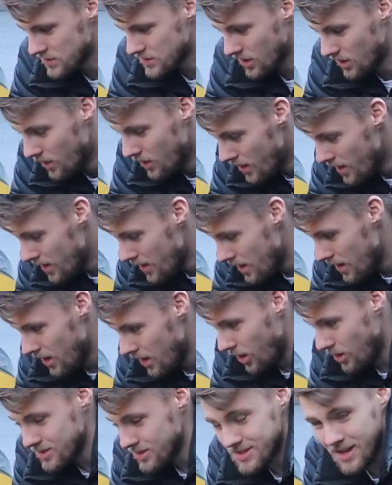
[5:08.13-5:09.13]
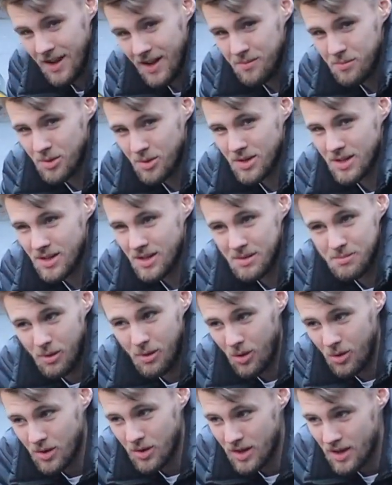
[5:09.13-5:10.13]
So I saved money
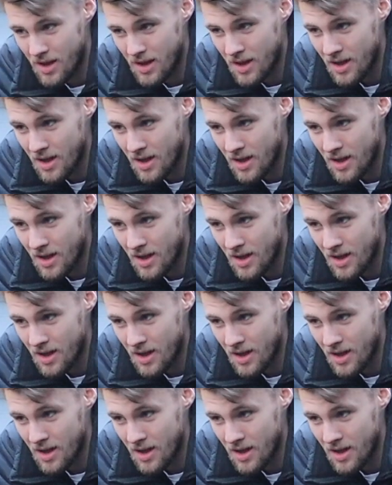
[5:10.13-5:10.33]
by,